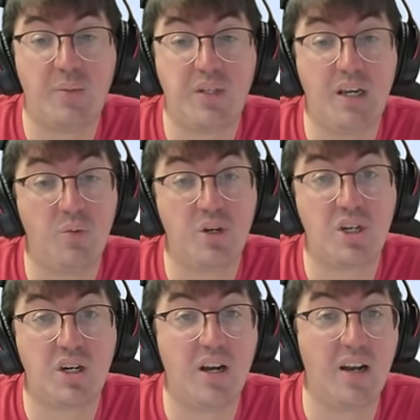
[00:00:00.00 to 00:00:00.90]
update,
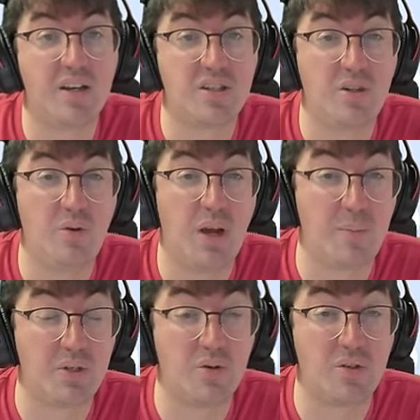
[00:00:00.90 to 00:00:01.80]
which got us to
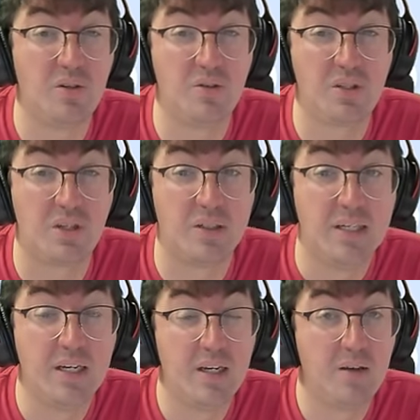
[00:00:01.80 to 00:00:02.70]
episode 2. So
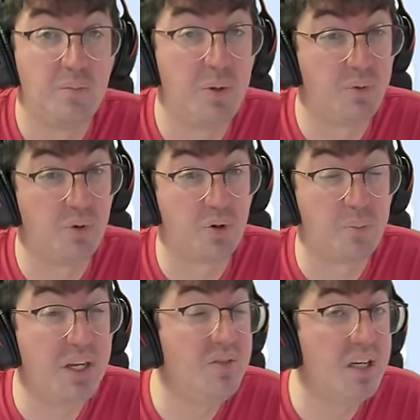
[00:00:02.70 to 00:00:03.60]
people who are
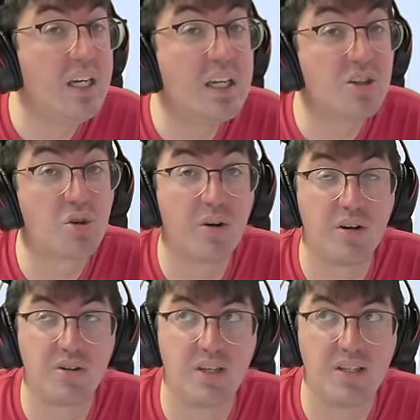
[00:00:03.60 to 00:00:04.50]
PvE
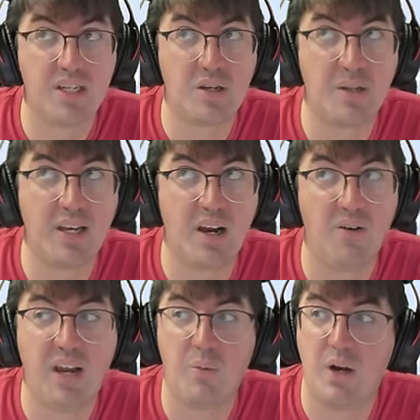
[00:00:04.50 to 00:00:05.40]
enjoyers at least could be like,
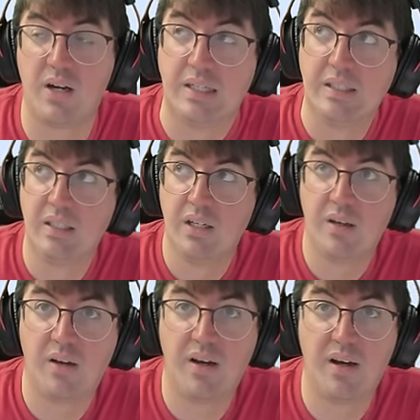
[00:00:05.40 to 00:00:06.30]
okay, well,
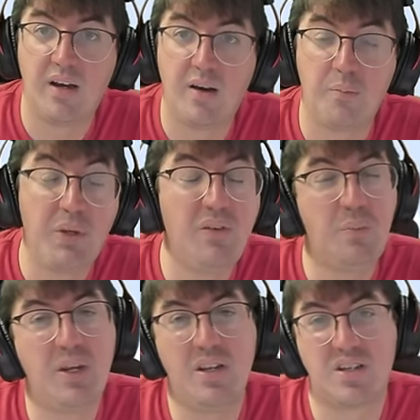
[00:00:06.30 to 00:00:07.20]
uh,
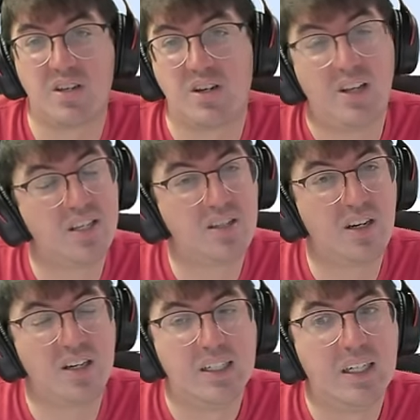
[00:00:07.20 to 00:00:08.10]
PvP is a
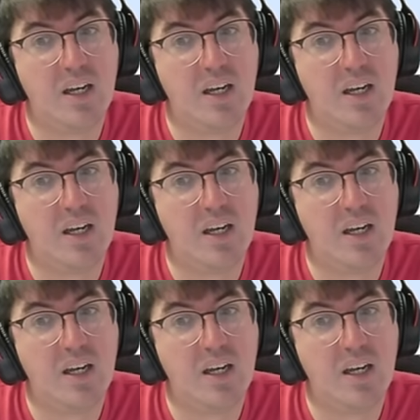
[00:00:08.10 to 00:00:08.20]
cluster.